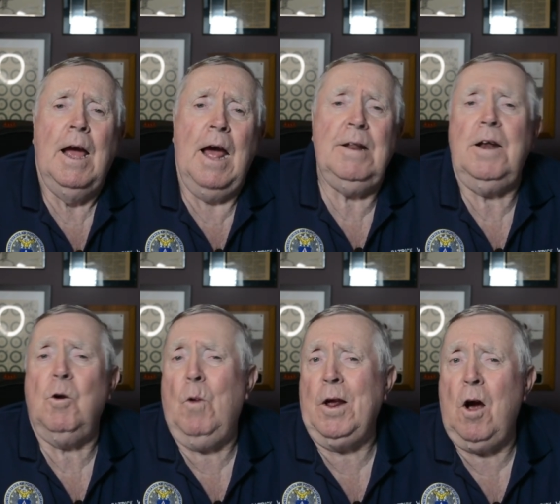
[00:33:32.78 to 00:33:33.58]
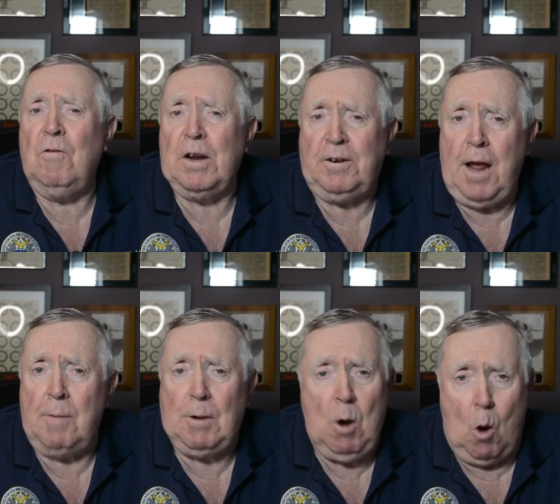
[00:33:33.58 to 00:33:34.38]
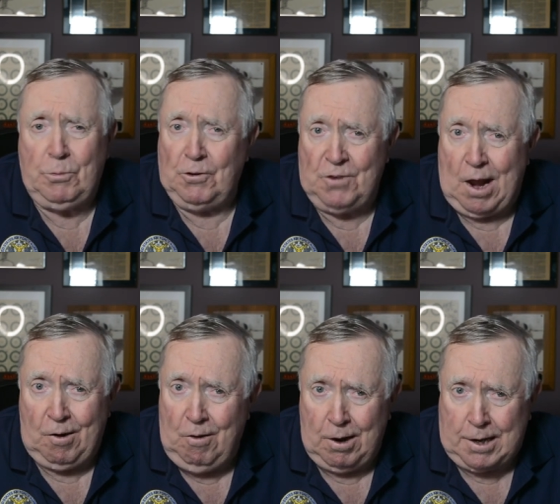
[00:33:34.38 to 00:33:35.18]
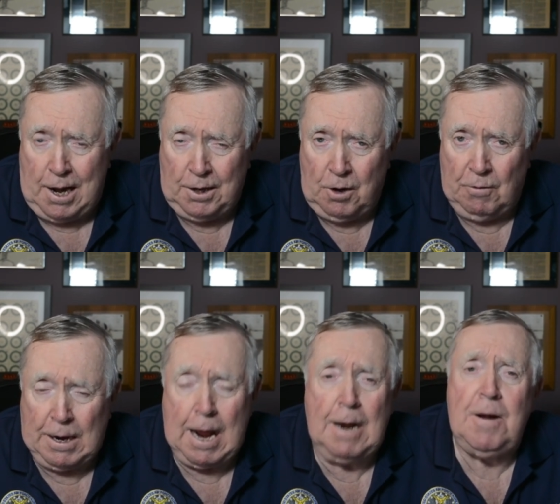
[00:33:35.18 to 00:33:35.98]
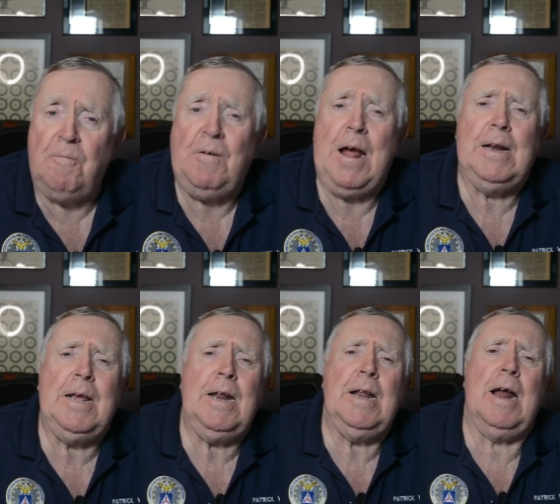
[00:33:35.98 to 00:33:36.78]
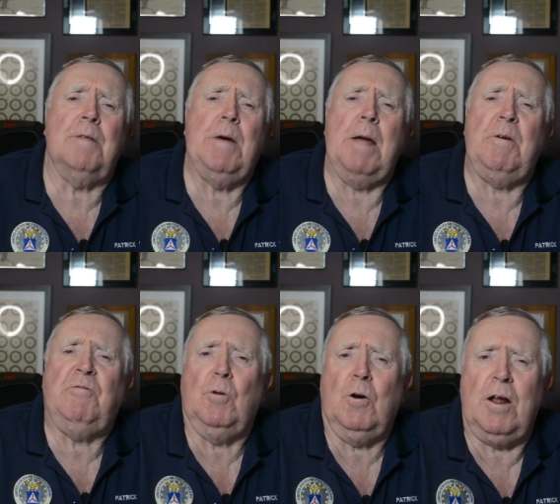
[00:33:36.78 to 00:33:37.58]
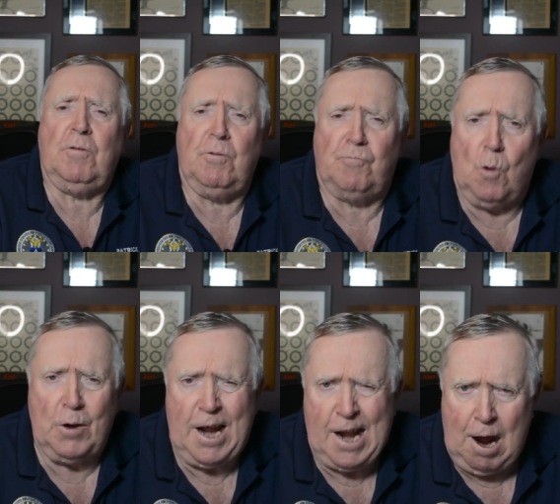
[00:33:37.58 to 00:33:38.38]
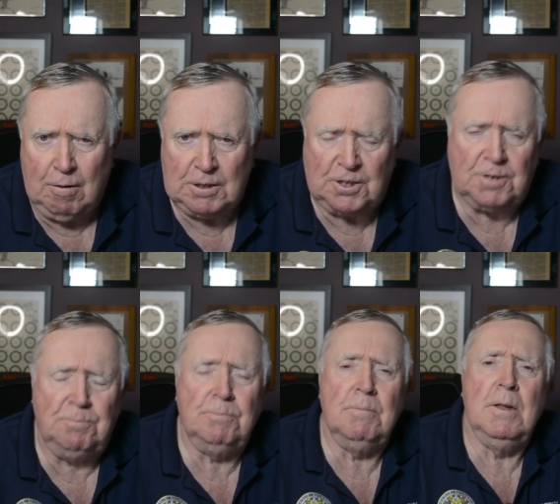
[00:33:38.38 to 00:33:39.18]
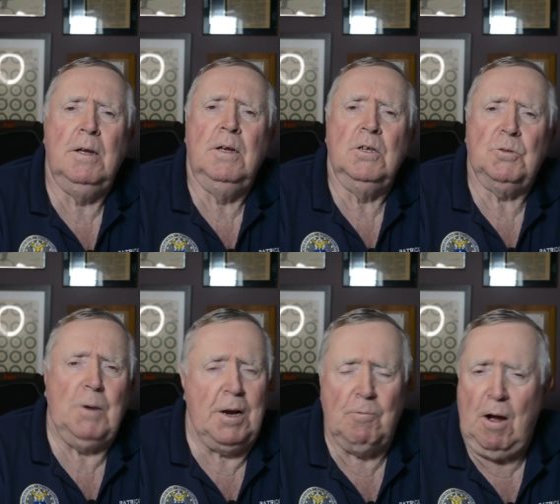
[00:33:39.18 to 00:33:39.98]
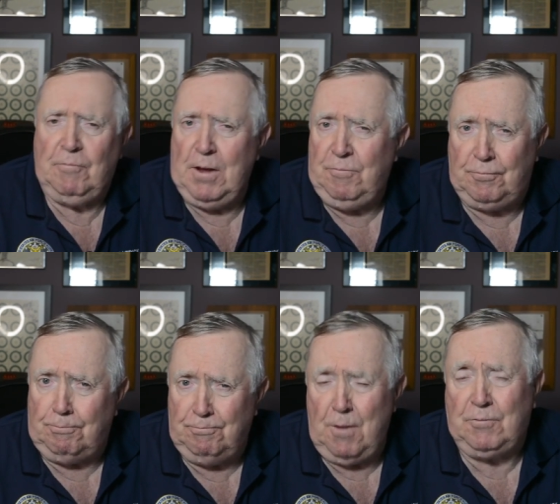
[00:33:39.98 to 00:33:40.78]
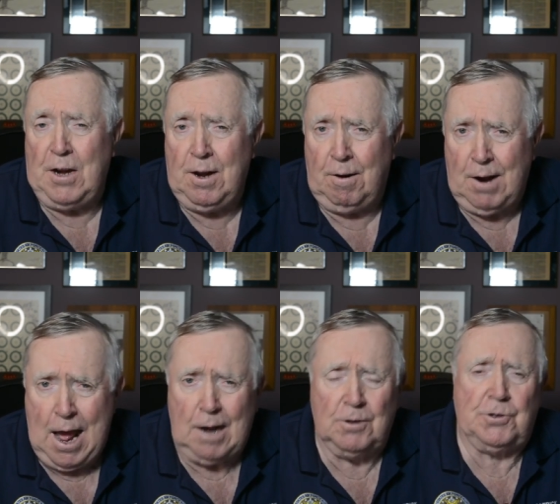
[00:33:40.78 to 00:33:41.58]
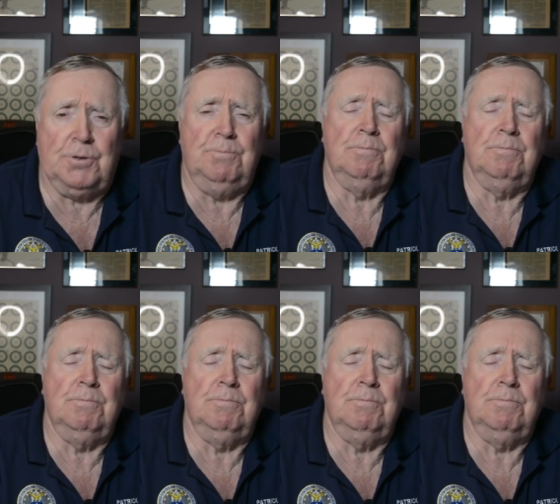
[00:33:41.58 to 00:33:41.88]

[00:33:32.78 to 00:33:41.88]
And then you wing over to Tampa, hope there's not a hurricane going on, and finally get down to Miami, Florida after 48 hours, spending roughly $1,500.